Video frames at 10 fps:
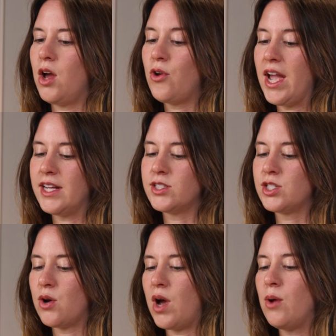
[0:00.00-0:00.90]
Okay,
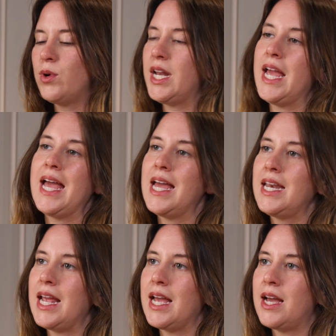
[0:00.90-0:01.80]
so I went
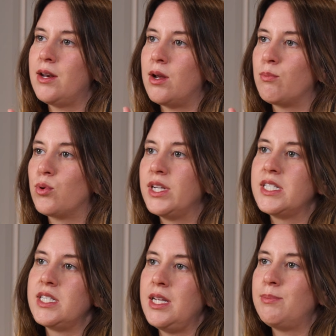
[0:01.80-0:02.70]
ahead and
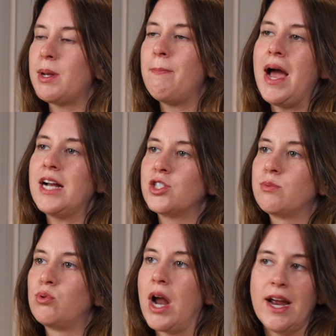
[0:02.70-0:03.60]
pre-steeped a
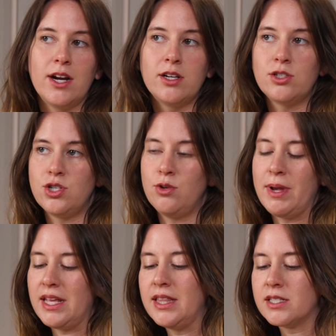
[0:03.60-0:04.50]
batch prior to
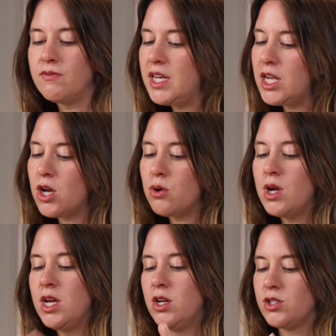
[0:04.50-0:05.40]
making this
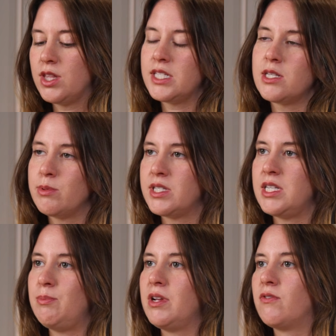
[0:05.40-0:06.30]
video. So this has been
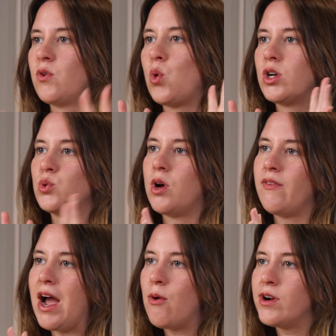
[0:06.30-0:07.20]
steeping for
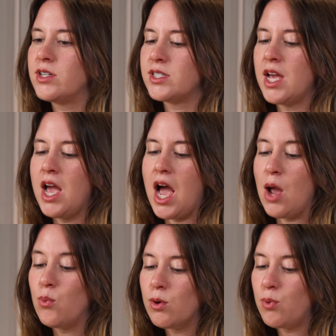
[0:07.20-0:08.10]
12 hours.
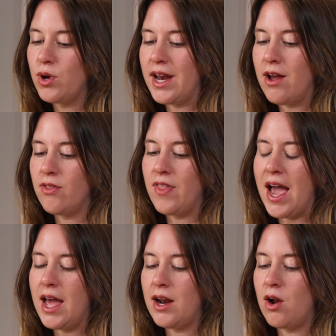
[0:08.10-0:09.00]
I will point out
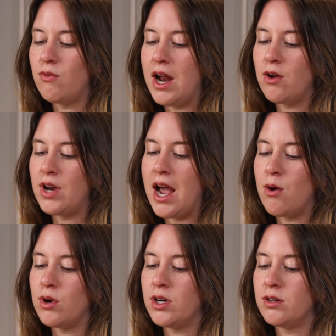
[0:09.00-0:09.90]
that around
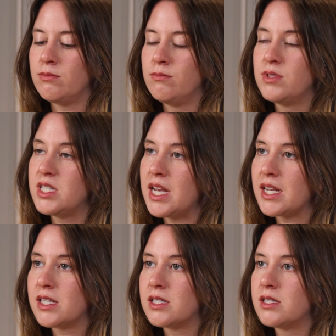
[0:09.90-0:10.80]
hour
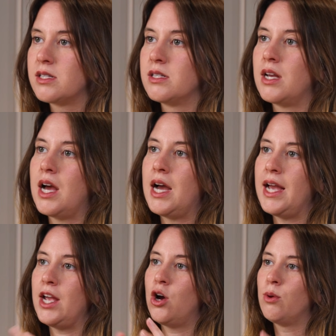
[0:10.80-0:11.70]
6,
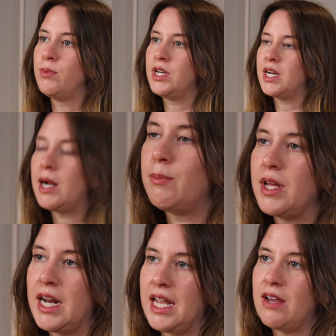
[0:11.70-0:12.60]
I opened it up
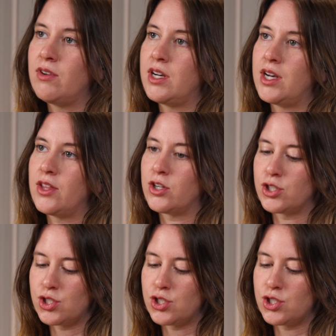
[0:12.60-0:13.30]
and I gave it another